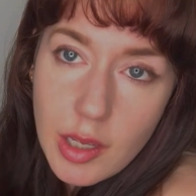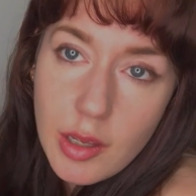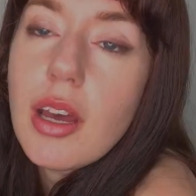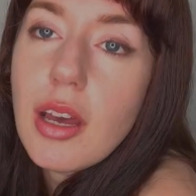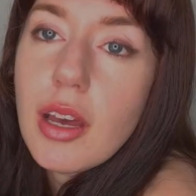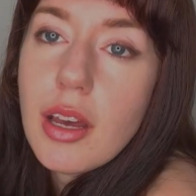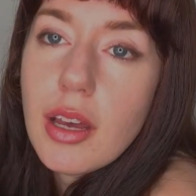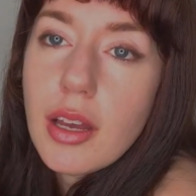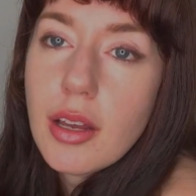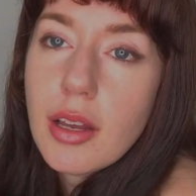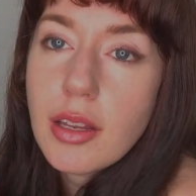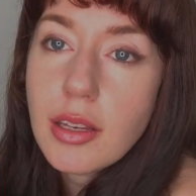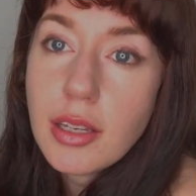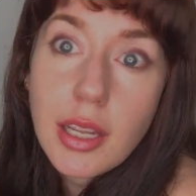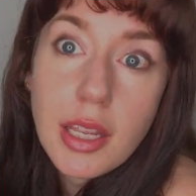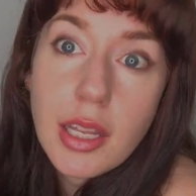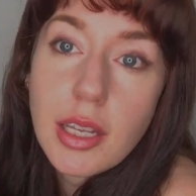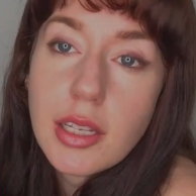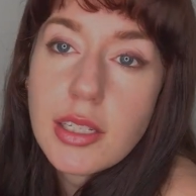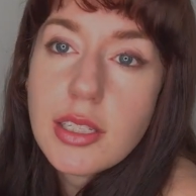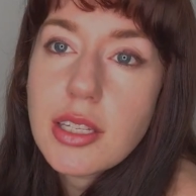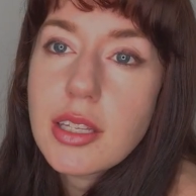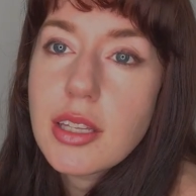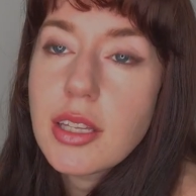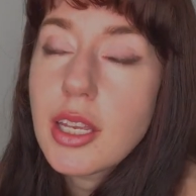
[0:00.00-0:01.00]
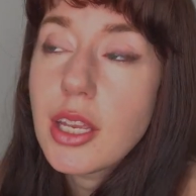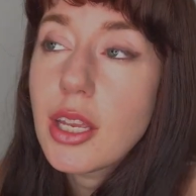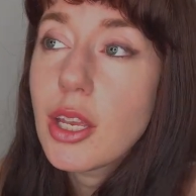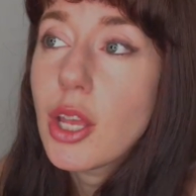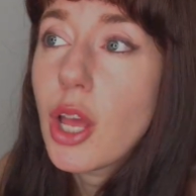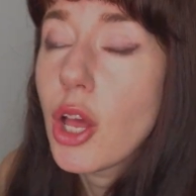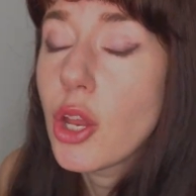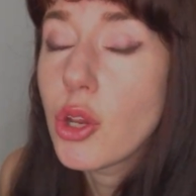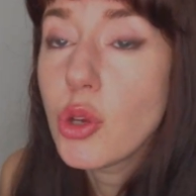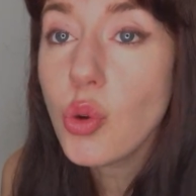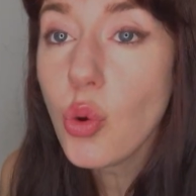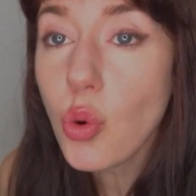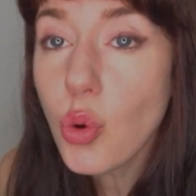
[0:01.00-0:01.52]
to
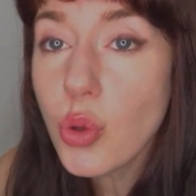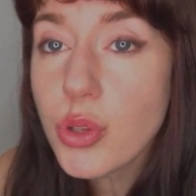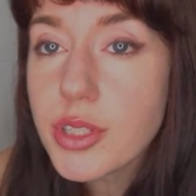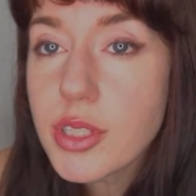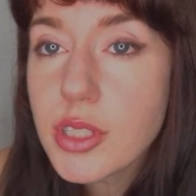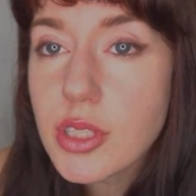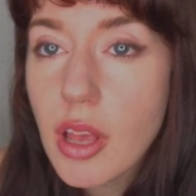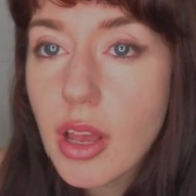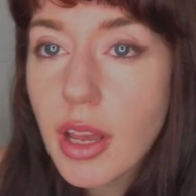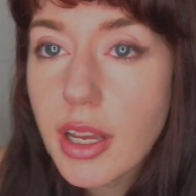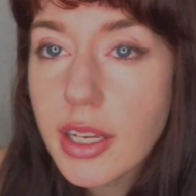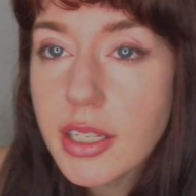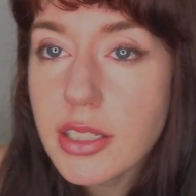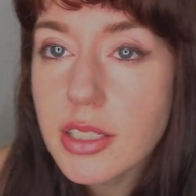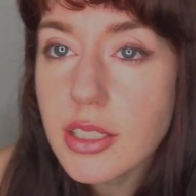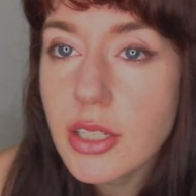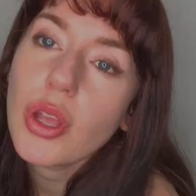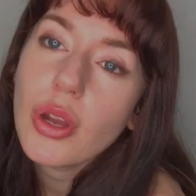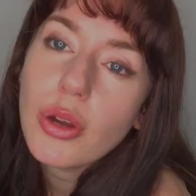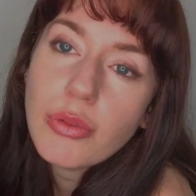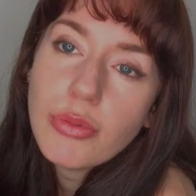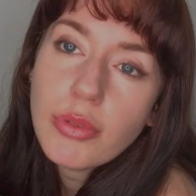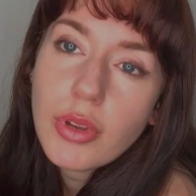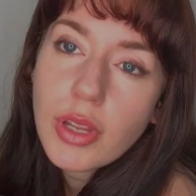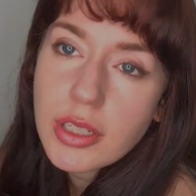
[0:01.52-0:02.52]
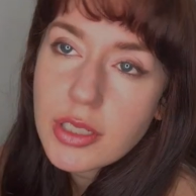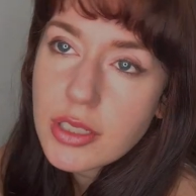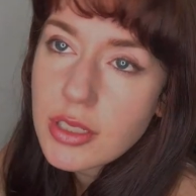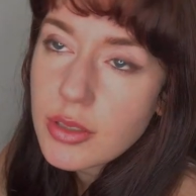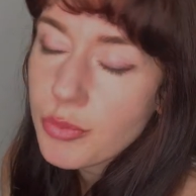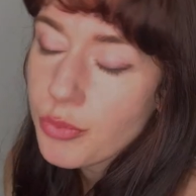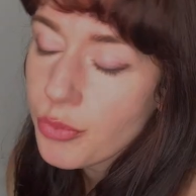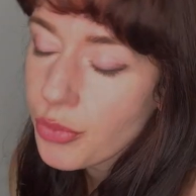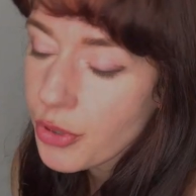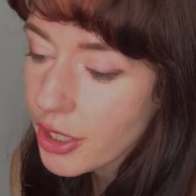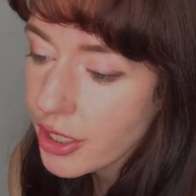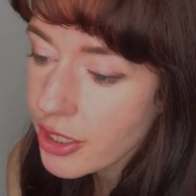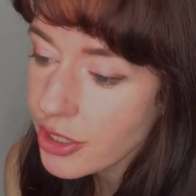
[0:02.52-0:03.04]
the north side of
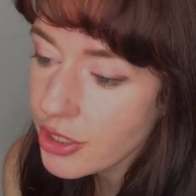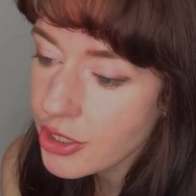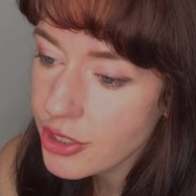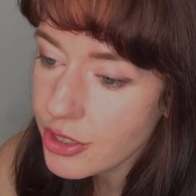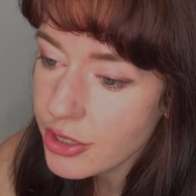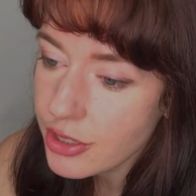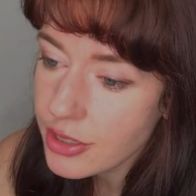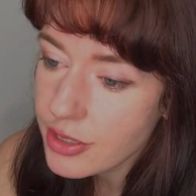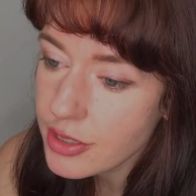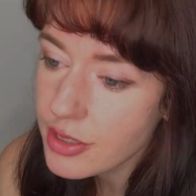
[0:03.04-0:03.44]
London Bridge.